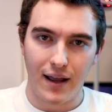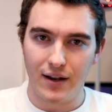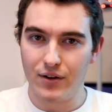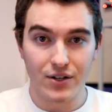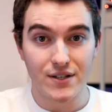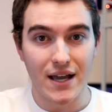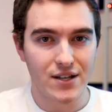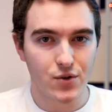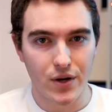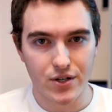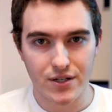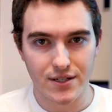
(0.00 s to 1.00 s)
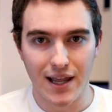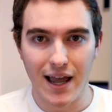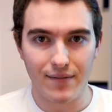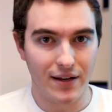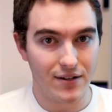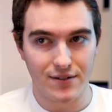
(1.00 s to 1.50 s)
And you can just ask questions
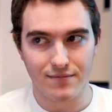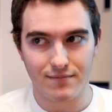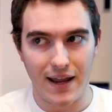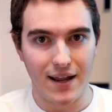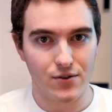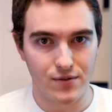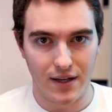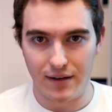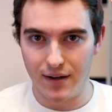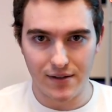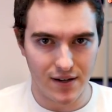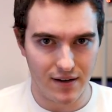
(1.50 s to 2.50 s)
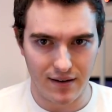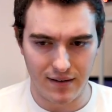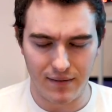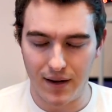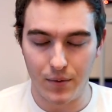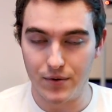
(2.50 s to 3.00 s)
live and he just answers it and does it.
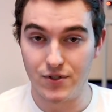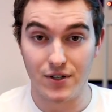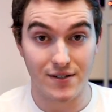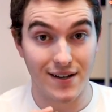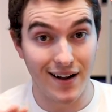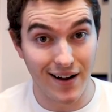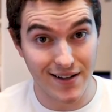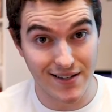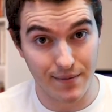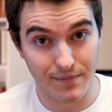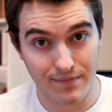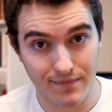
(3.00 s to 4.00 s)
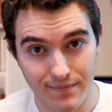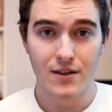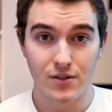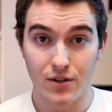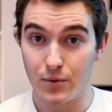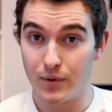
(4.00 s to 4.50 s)
And it was just awesome.
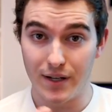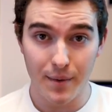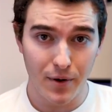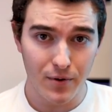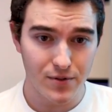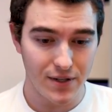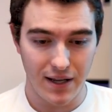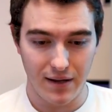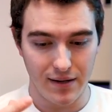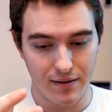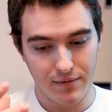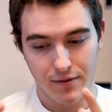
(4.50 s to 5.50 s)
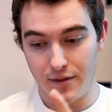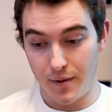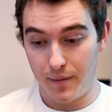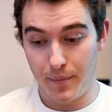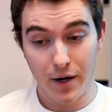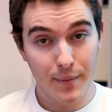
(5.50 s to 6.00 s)
So there were demos and he did
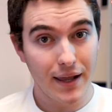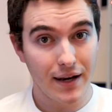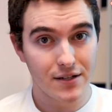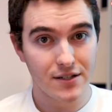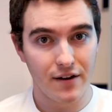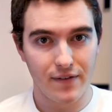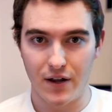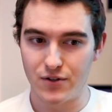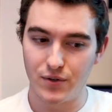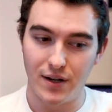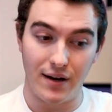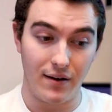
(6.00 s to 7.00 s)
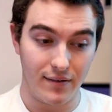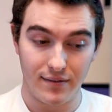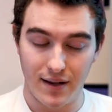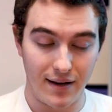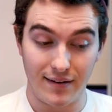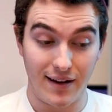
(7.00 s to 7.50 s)
the body mechanic stuff. He also did
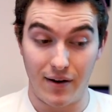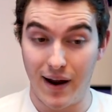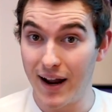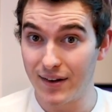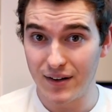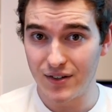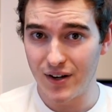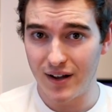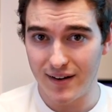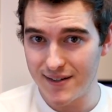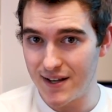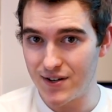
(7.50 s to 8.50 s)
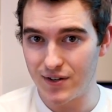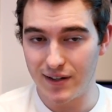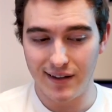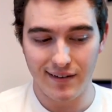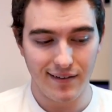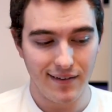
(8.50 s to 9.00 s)
an entire acting shot
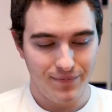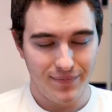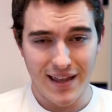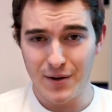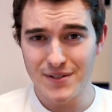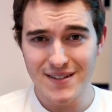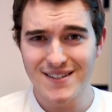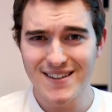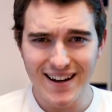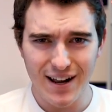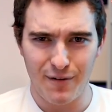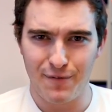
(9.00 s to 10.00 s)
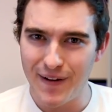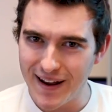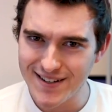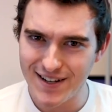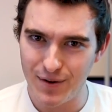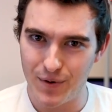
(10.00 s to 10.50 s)
essentially. And it was insane how
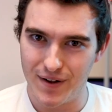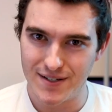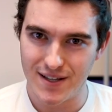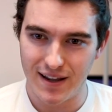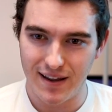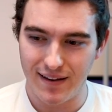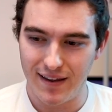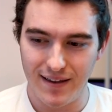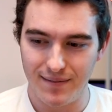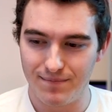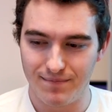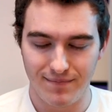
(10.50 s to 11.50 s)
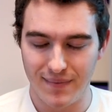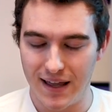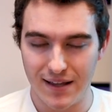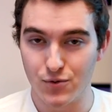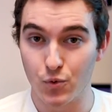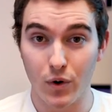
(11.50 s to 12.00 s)
fast he was. Like
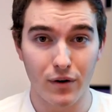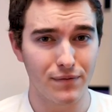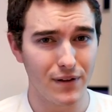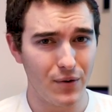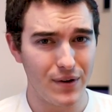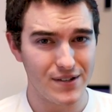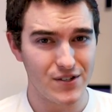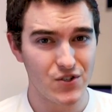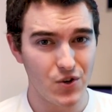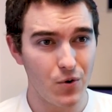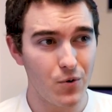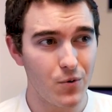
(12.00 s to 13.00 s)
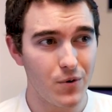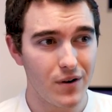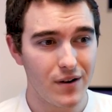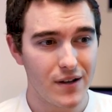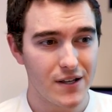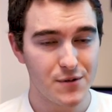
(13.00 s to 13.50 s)
his workflow is so
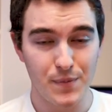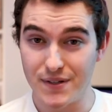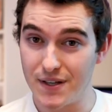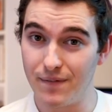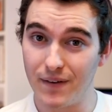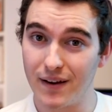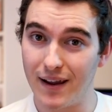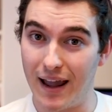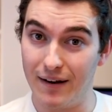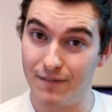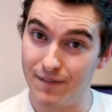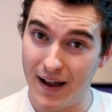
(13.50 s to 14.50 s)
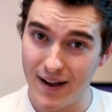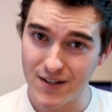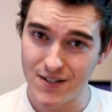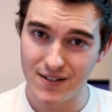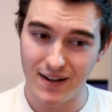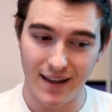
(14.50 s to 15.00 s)
specific and
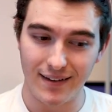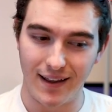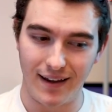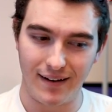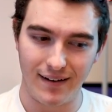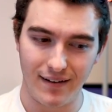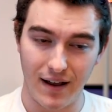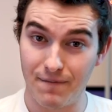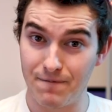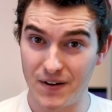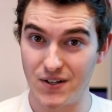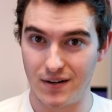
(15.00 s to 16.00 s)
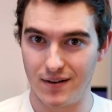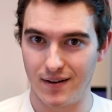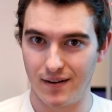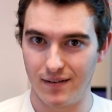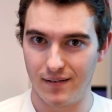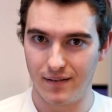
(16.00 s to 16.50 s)
fast and like
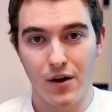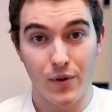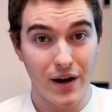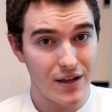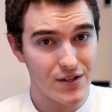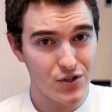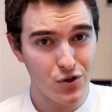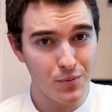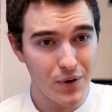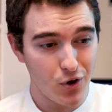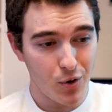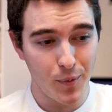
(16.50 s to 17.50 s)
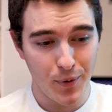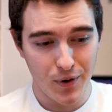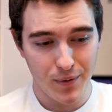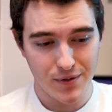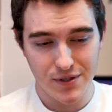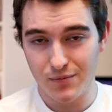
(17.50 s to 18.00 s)
efficient. What I assume a normal
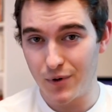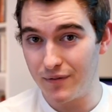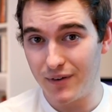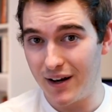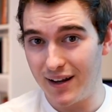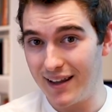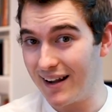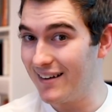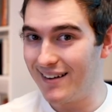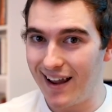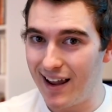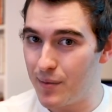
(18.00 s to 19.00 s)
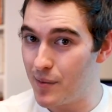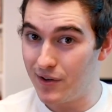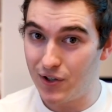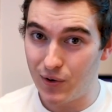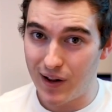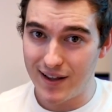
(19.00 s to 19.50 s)
person would have done in like a day, maybe
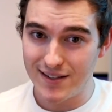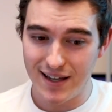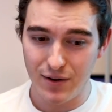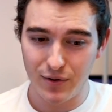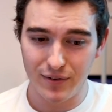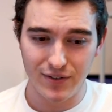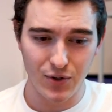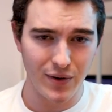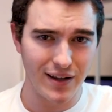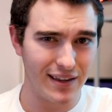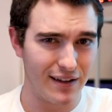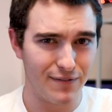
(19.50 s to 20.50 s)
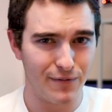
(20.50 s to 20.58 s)
2 days, he would do it in like